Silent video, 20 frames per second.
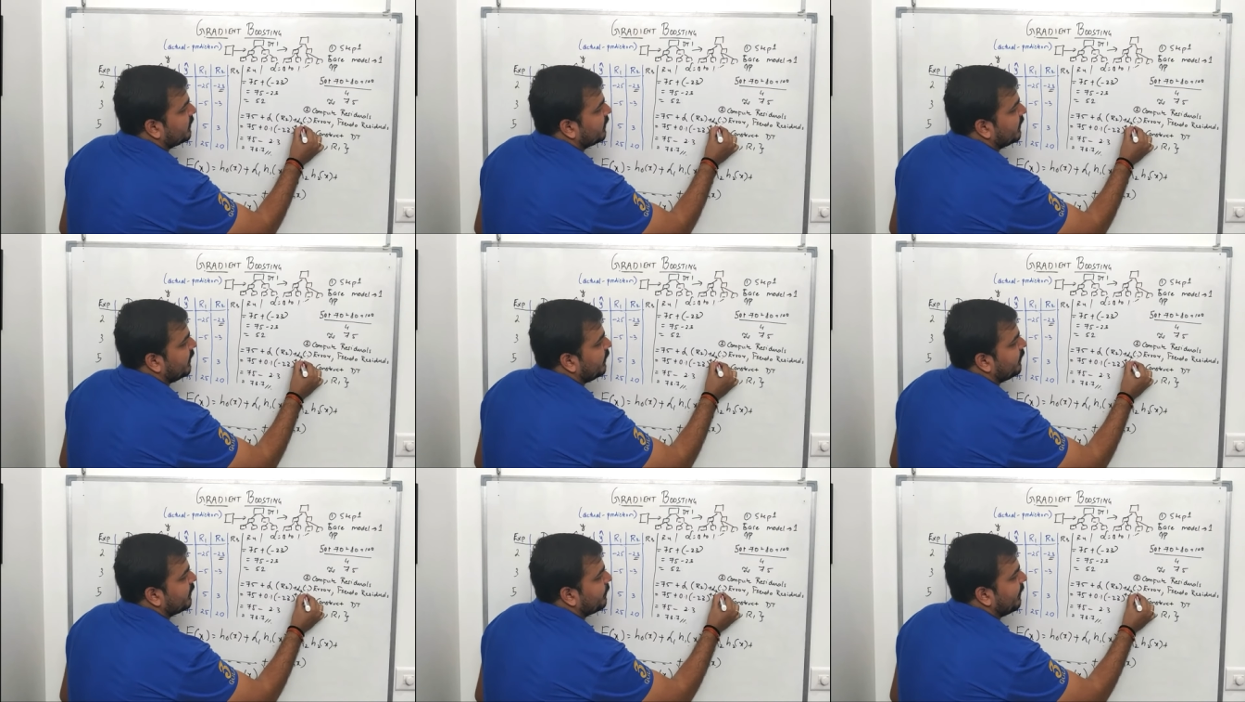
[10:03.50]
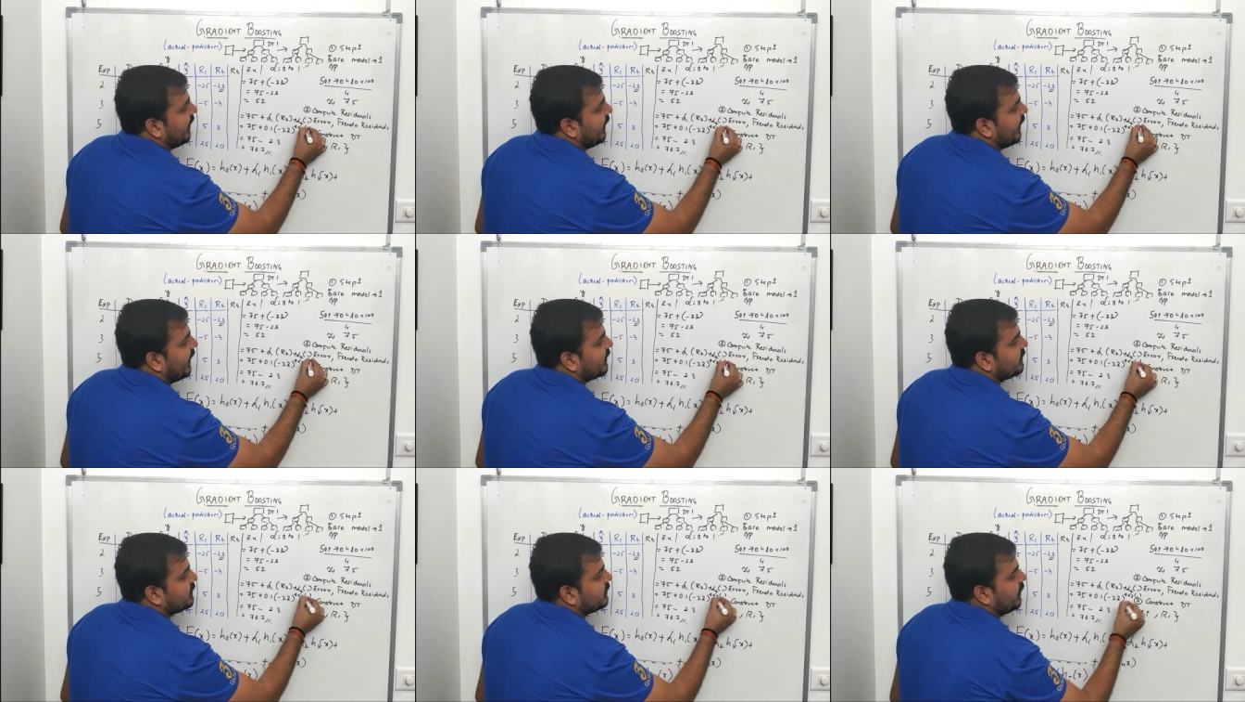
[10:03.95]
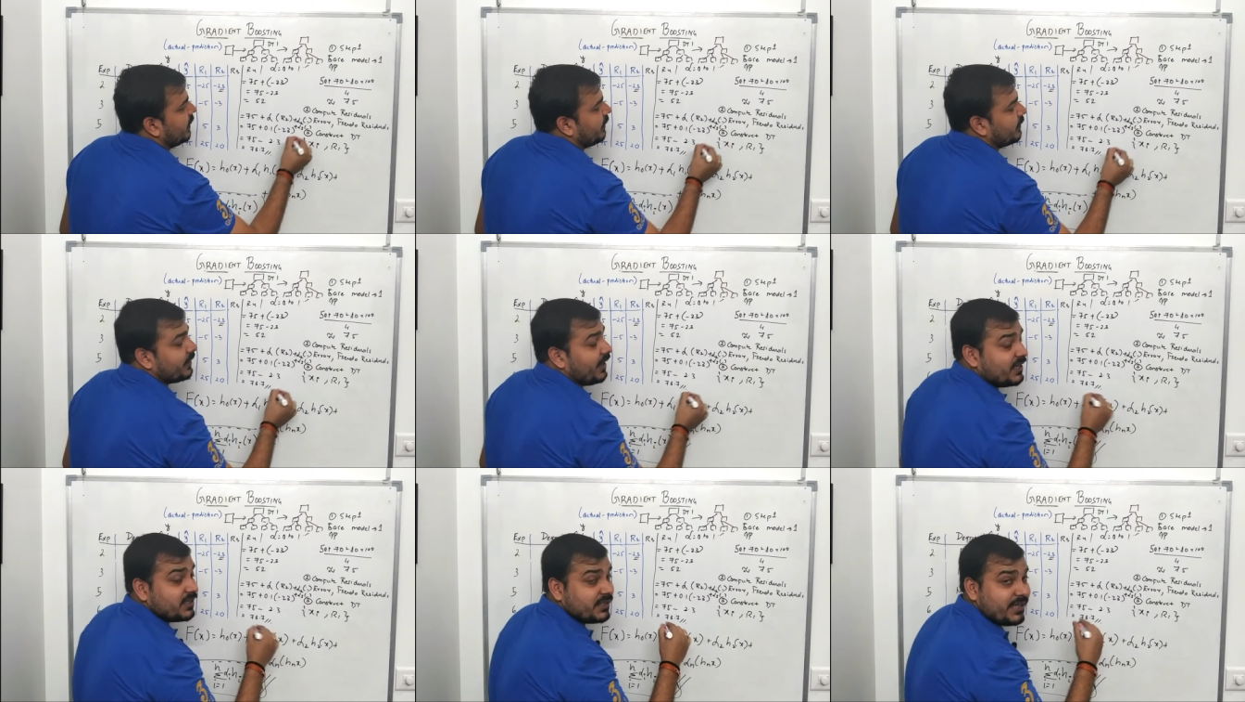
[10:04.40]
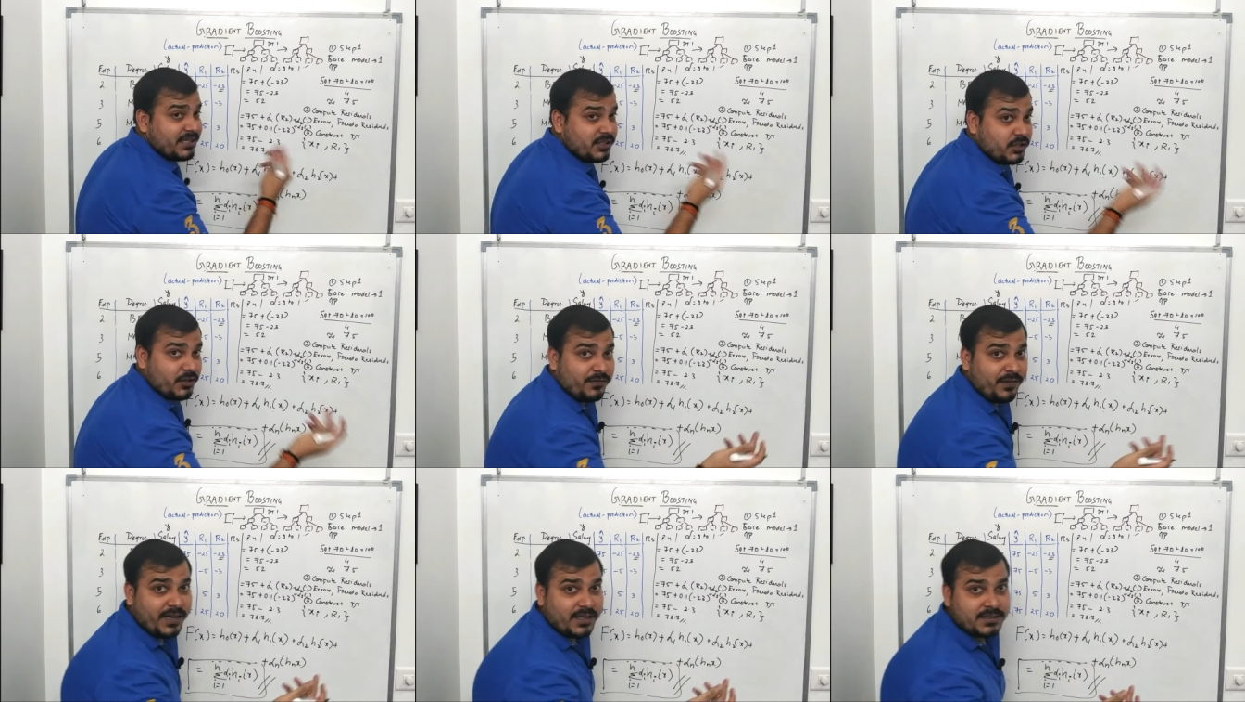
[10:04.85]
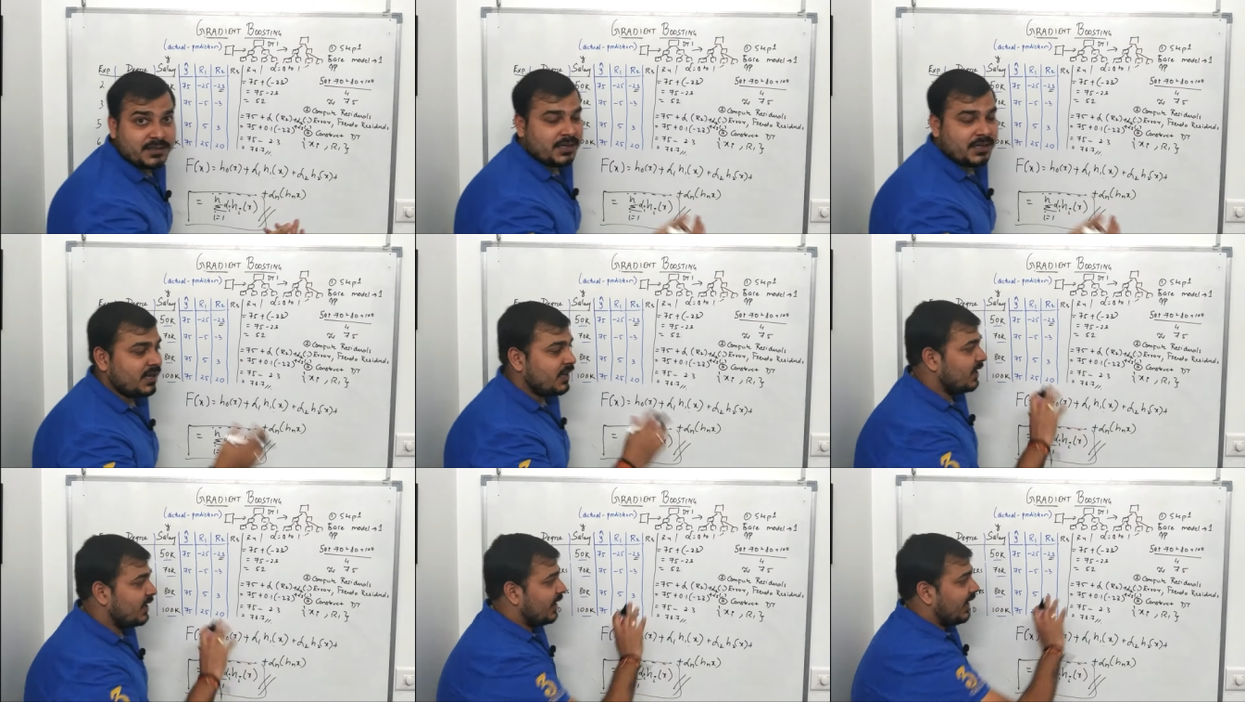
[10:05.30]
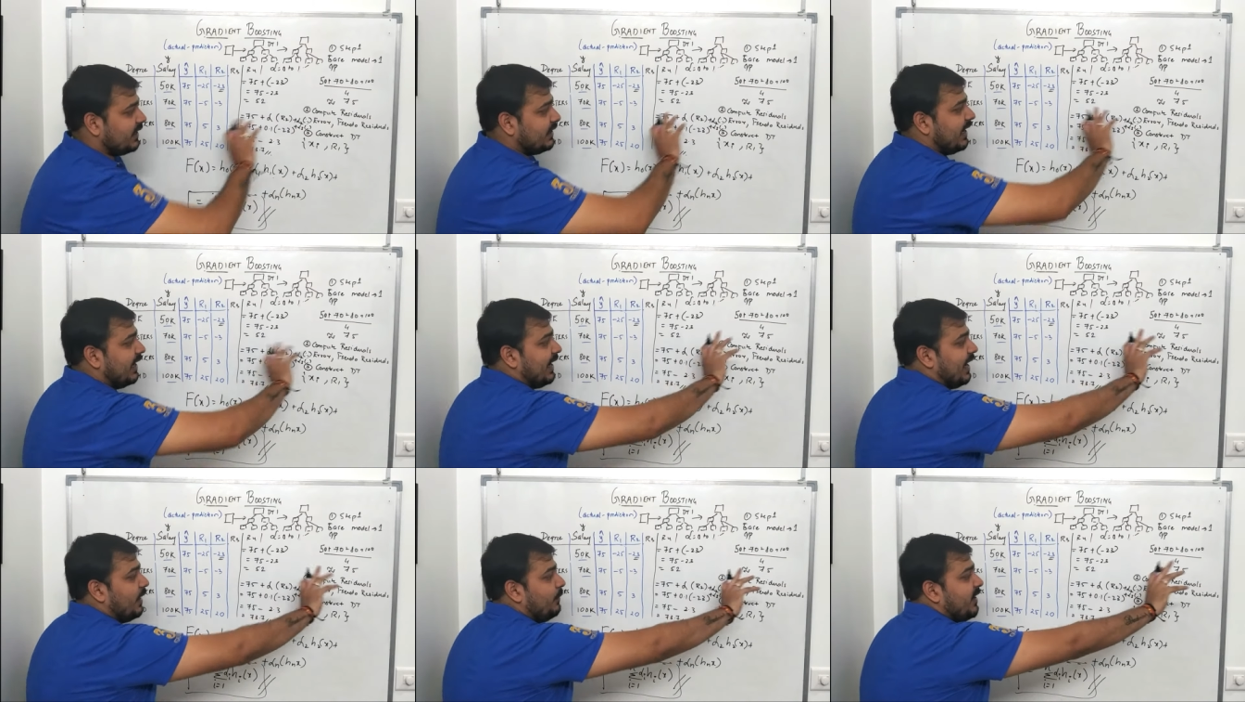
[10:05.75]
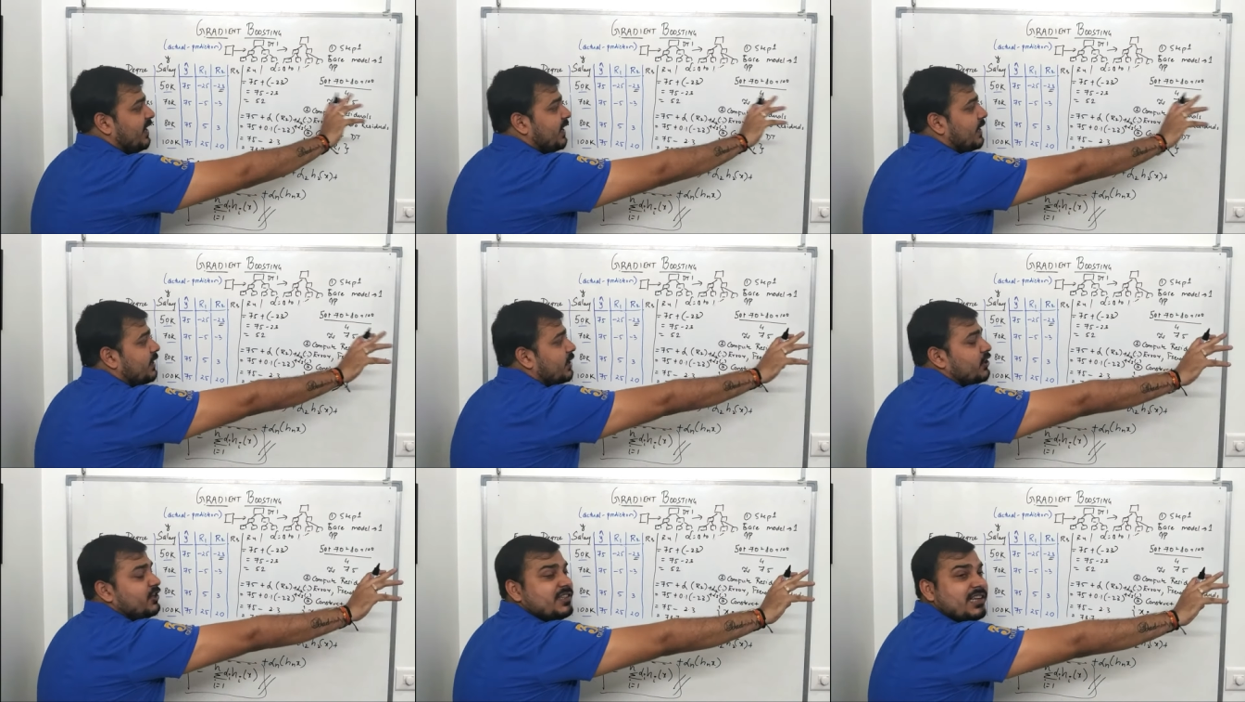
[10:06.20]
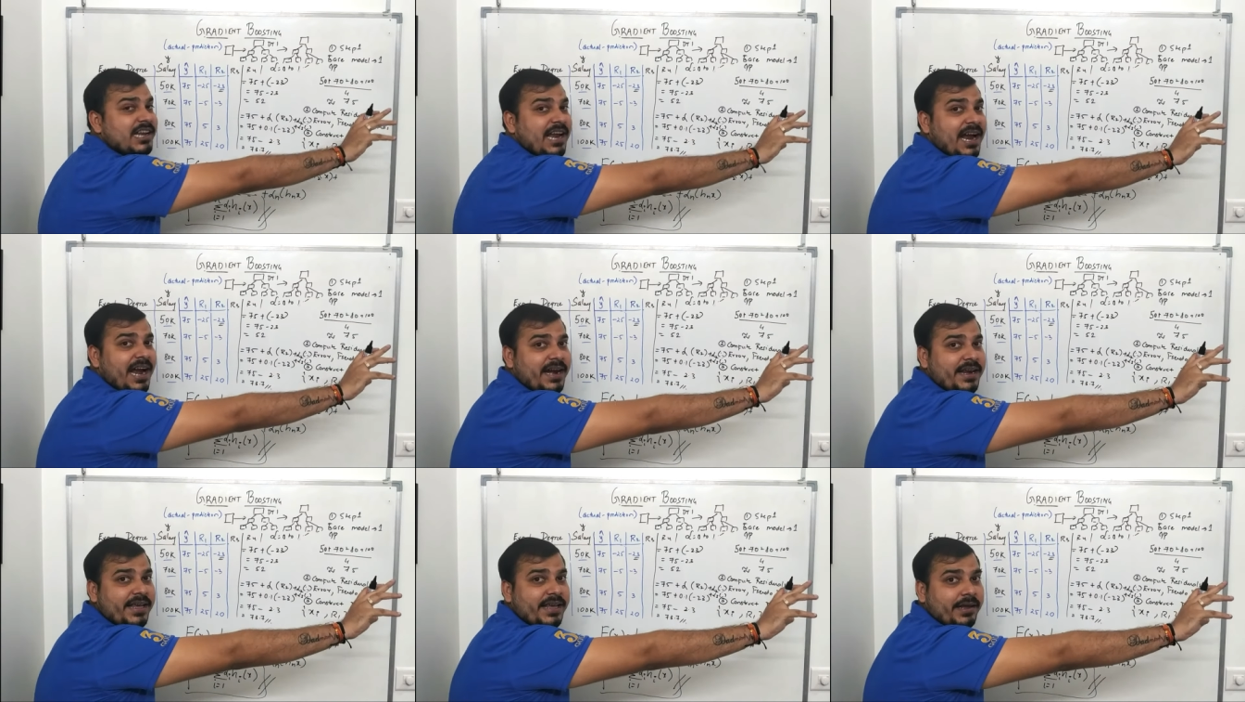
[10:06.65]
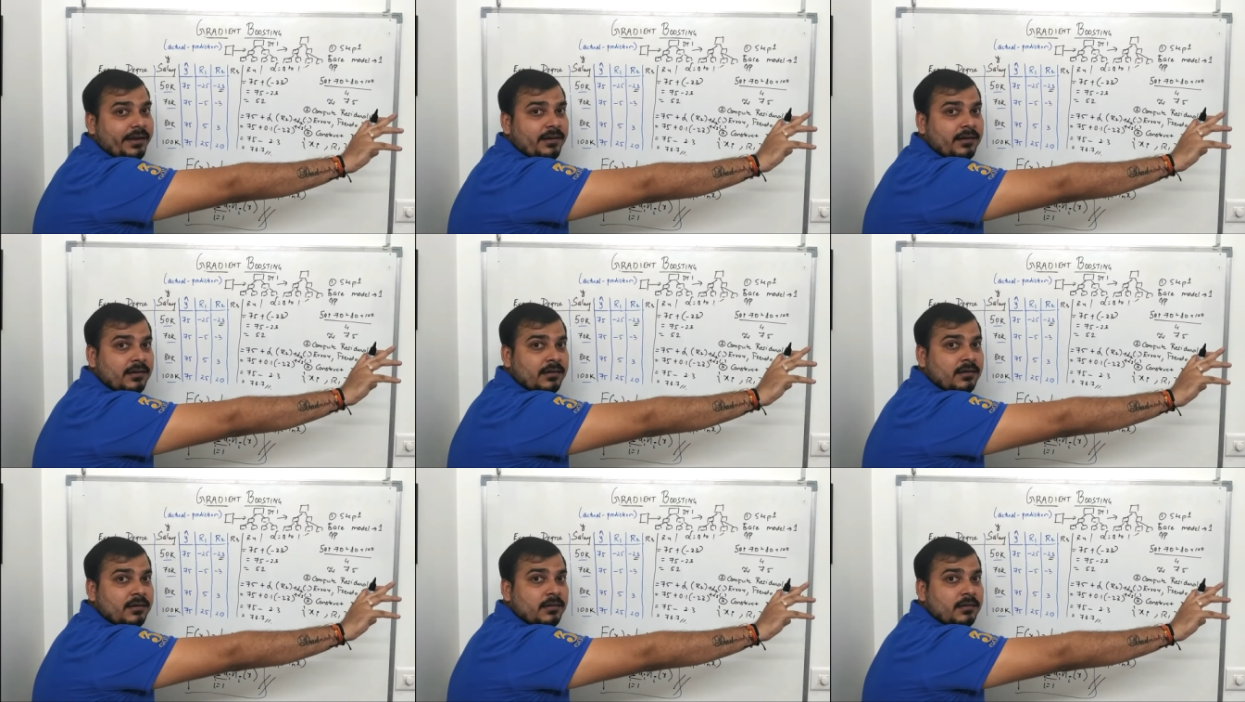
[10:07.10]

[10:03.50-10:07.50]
3 with my next h of x. Like that, I'll be continuously adding.